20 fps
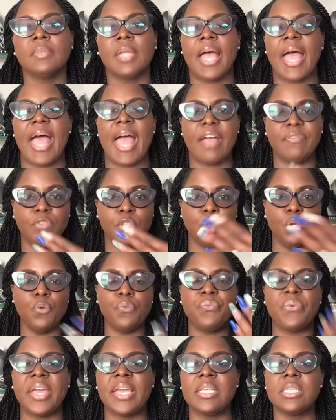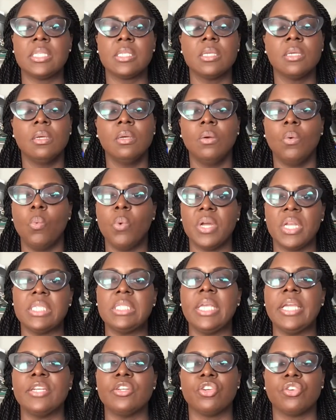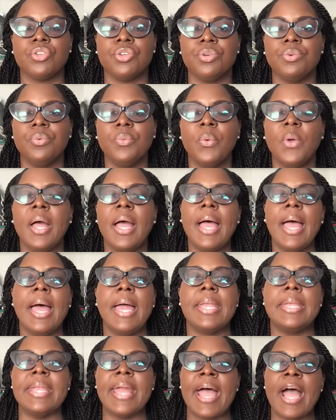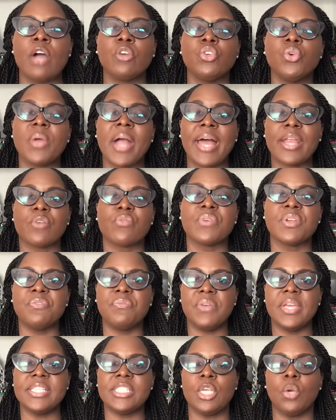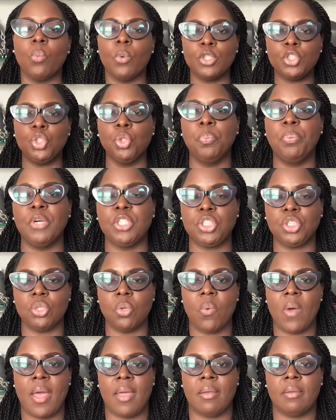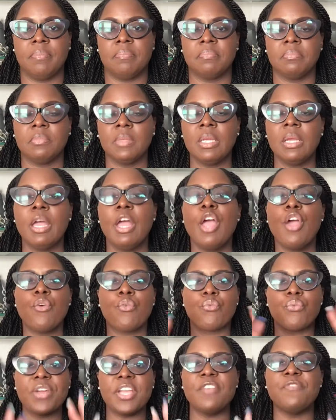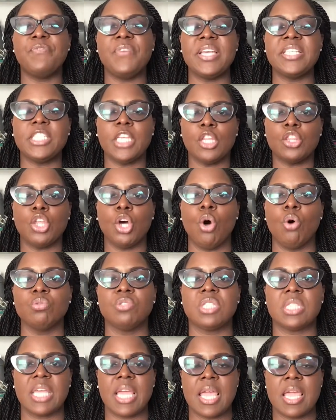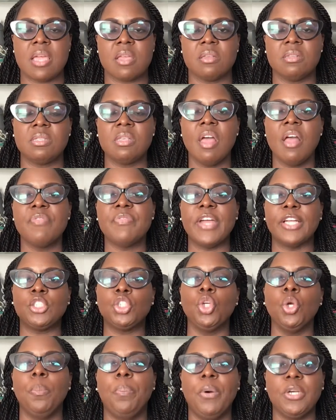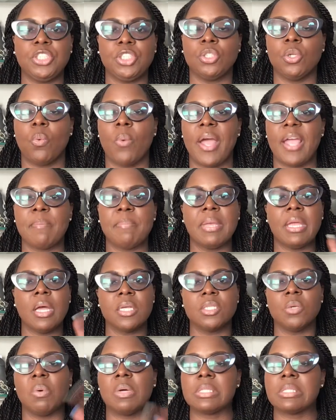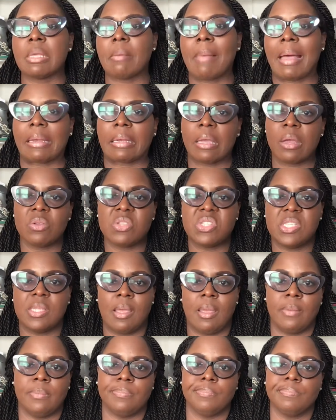After you face what has hindered you, now you got to revisit what you pushed away. Revisit those things that you pushed away because of what somebody else said.